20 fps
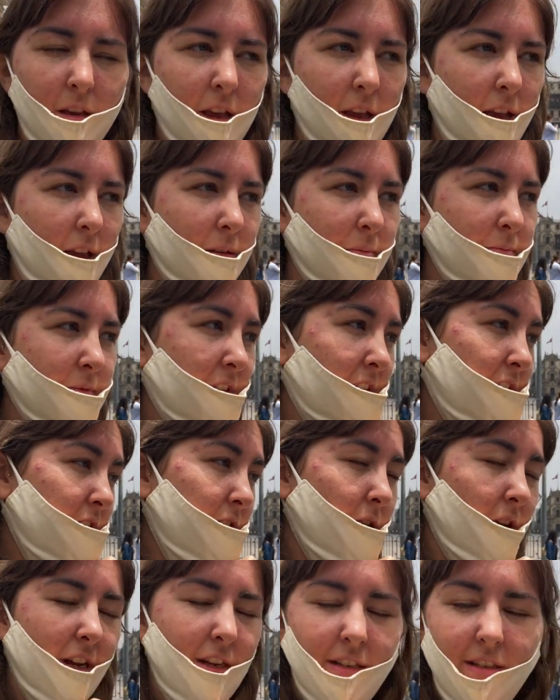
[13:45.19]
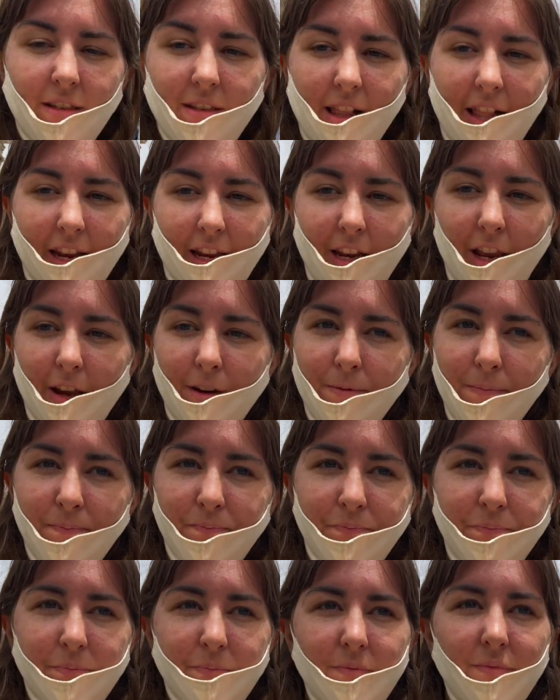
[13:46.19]
Um, just thought I'd let you know.
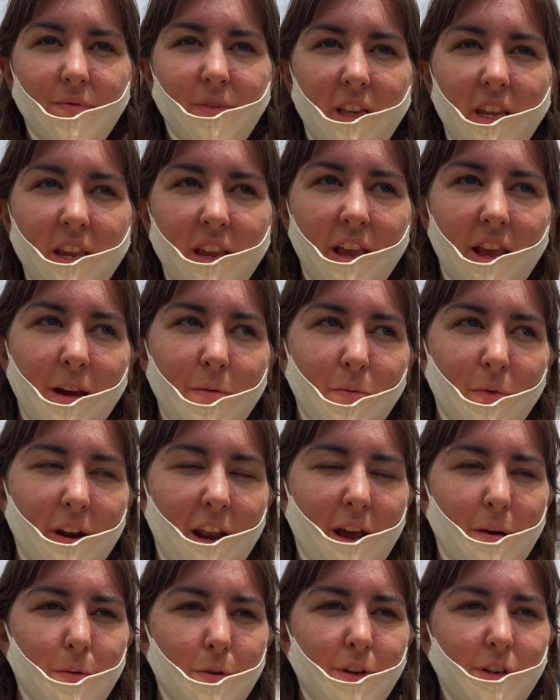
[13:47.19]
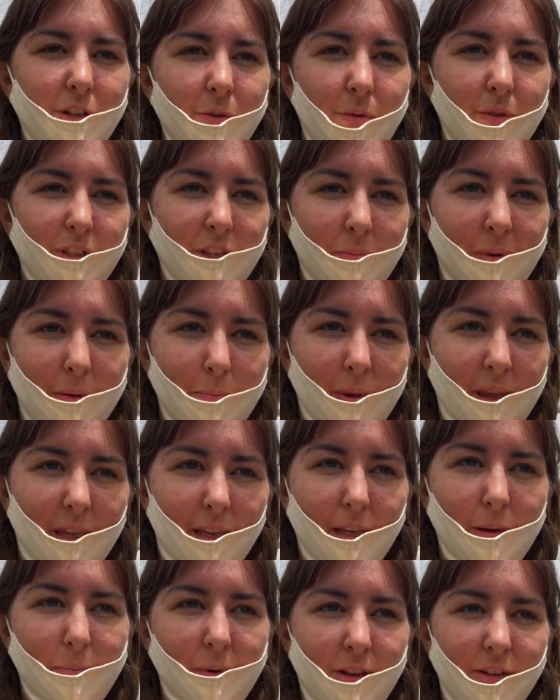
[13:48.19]
Um, we're now walking towards the big
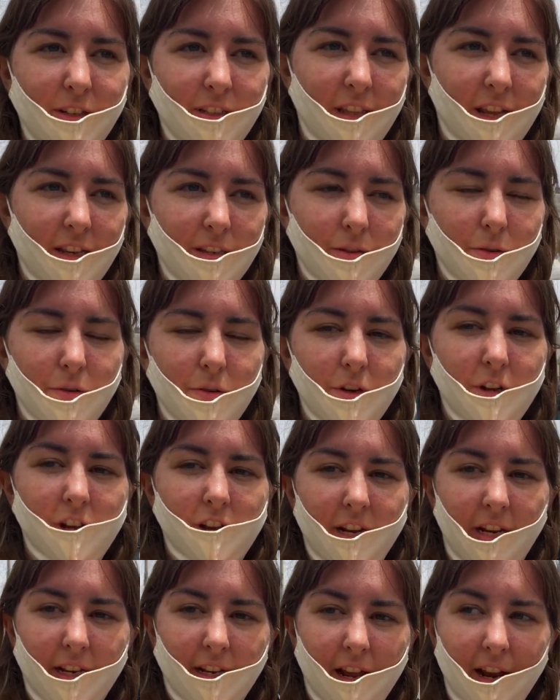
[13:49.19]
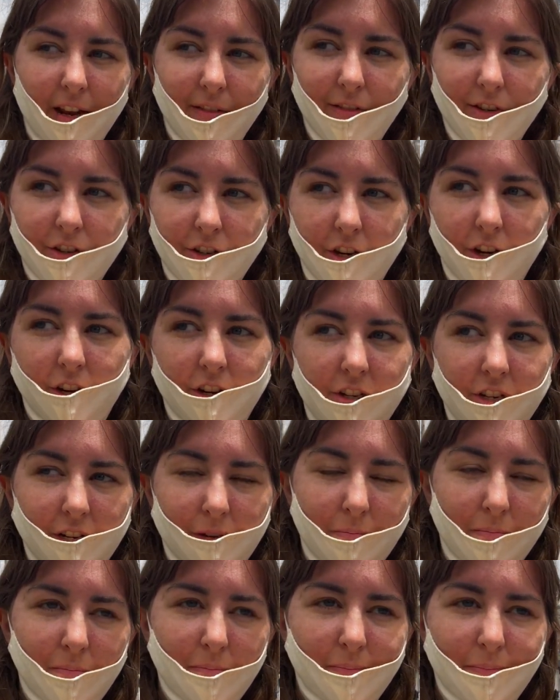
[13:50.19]
pink building that I saw earlier, kind of a churchy
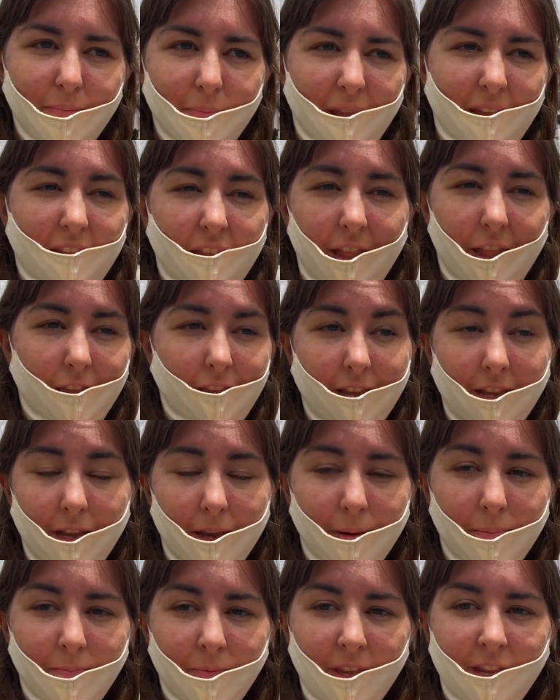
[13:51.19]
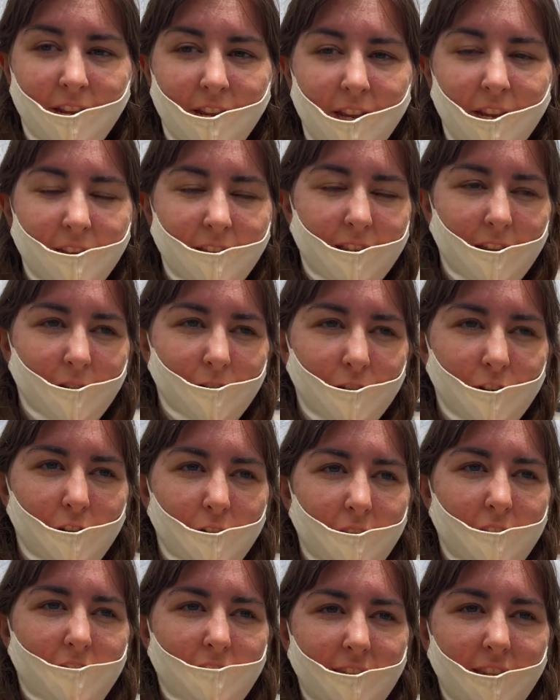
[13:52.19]
Pink thing. So I'll show
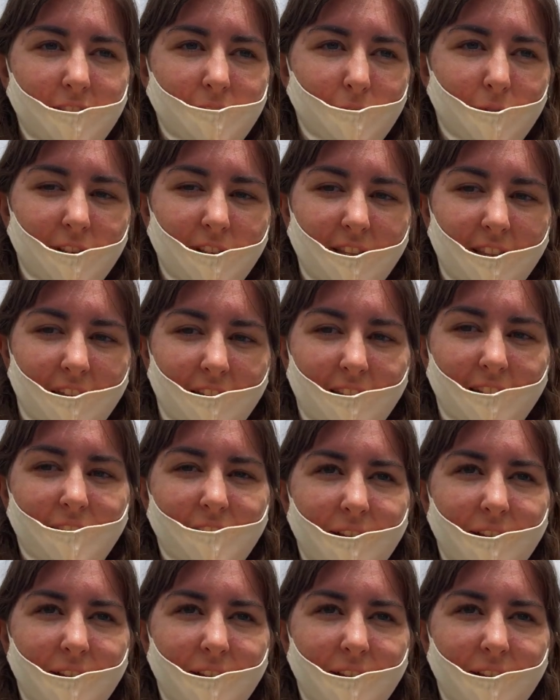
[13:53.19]
you that and see what it was like.